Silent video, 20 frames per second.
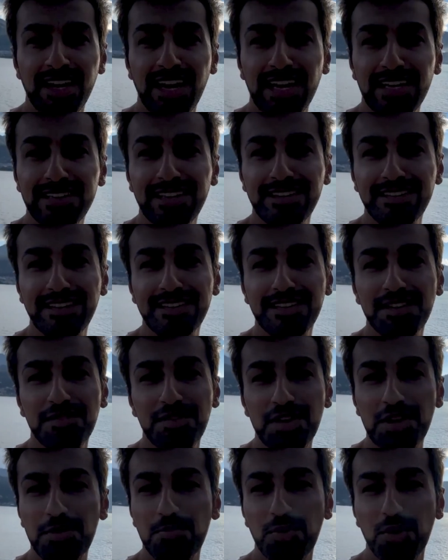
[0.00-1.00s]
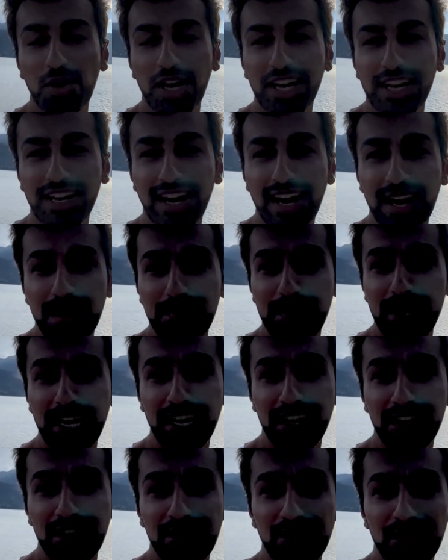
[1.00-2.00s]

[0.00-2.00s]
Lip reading: And this is the viewpoint I'm here